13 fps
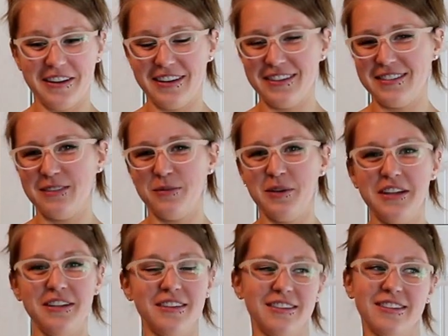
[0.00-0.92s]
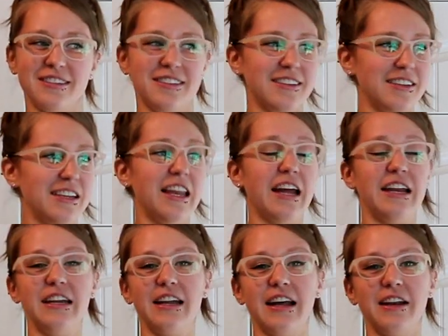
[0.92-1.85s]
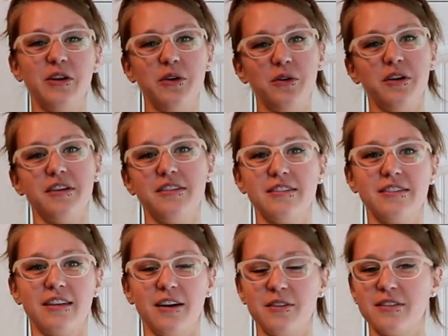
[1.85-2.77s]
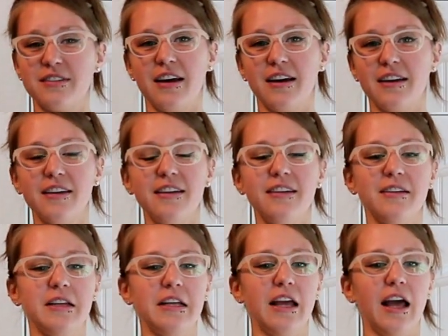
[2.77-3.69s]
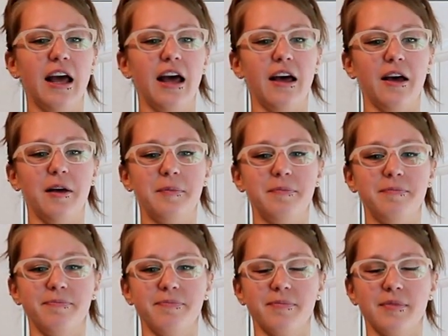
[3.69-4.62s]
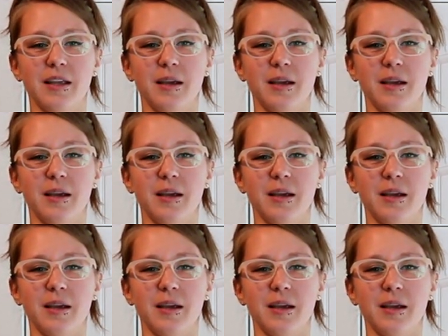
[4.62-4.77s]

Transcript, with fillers: honest, when it's 99 degrees outside, I'm